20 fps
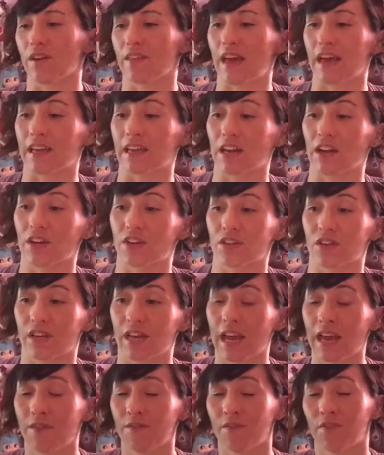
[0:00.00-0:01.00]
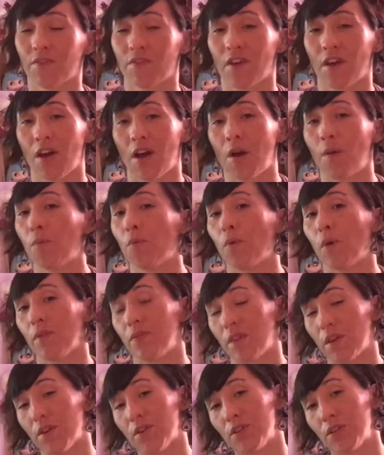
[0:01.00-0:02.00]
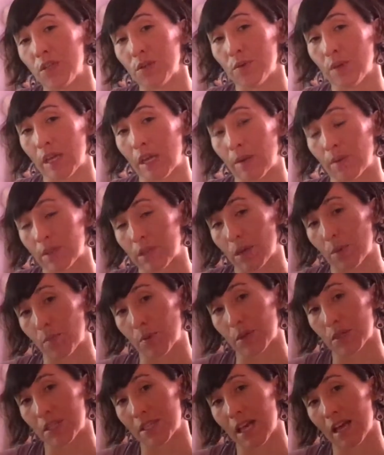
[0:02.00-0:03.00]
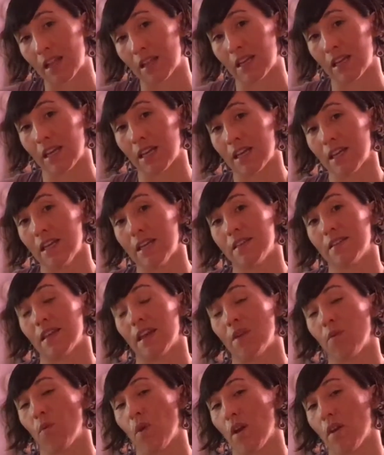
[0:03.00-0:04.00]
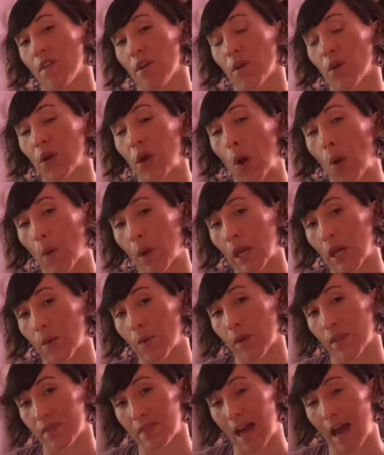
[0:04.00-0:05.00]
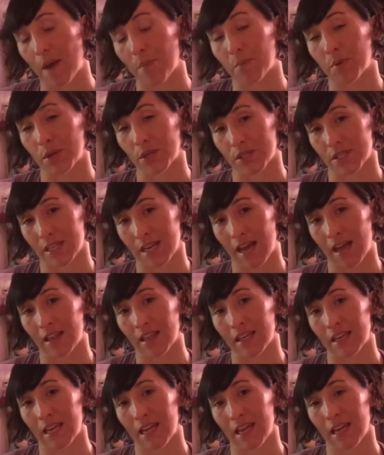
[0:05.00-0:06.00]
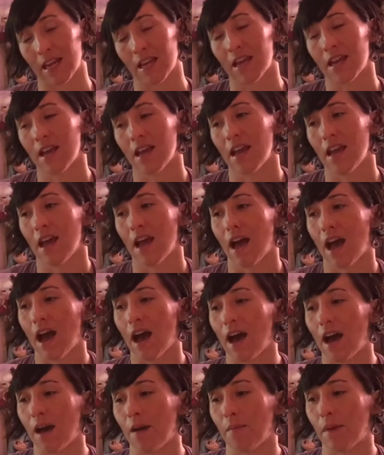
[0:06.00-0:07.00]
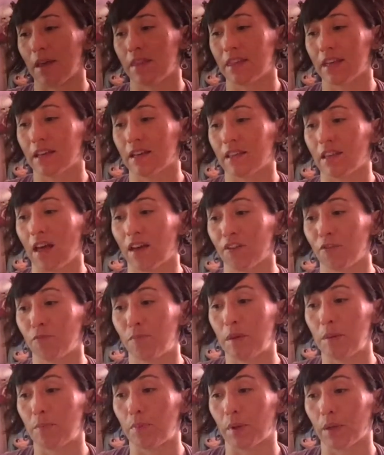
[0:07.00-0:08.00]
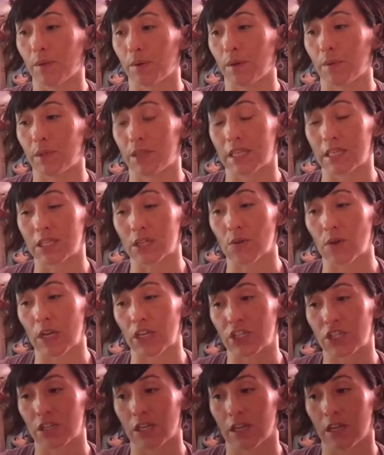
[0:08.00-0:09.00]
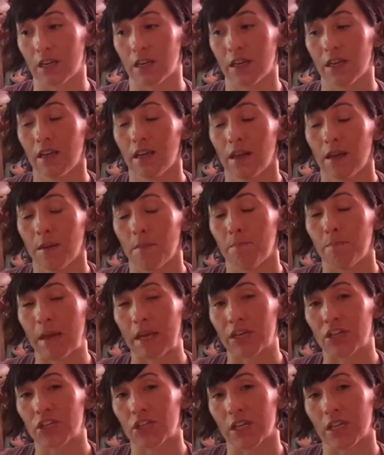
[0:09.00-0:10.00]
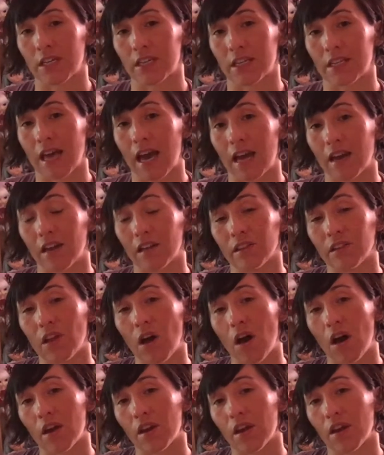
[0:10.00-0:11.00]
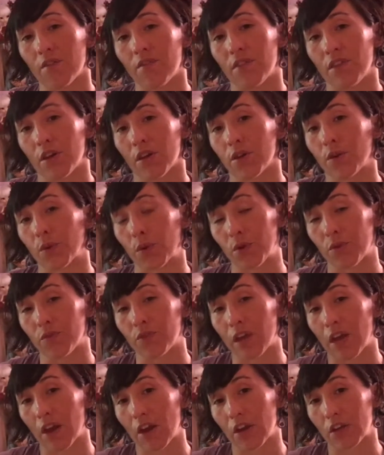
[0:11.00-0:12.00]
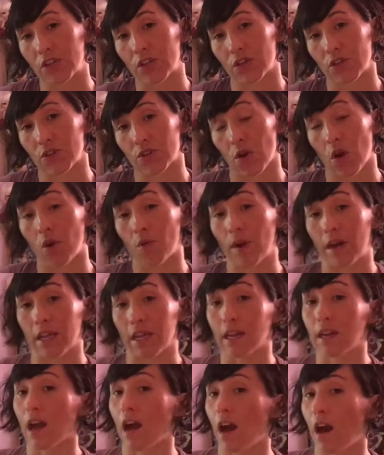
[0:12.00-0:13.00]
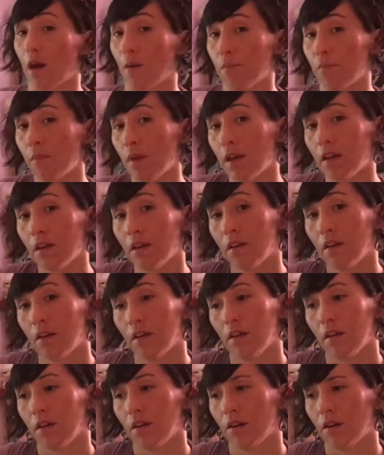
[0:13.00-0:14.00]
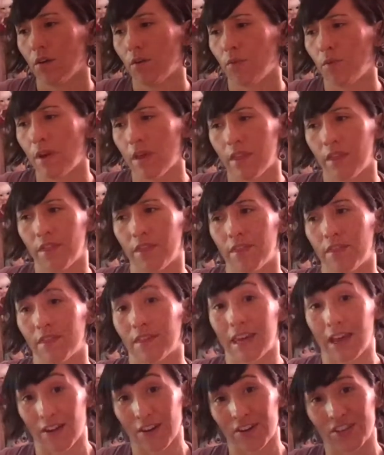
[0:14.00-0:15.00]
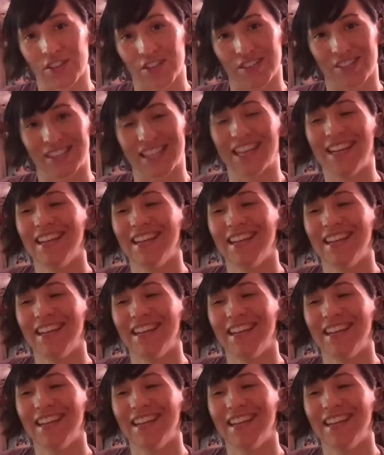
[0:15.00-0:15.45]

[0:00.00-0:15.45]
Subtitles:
that character came from, what they're doing, what their personality is, and where they're going with that personality. I think a lot of people with this question mentioned that a lot of the Groove characters already come with characters.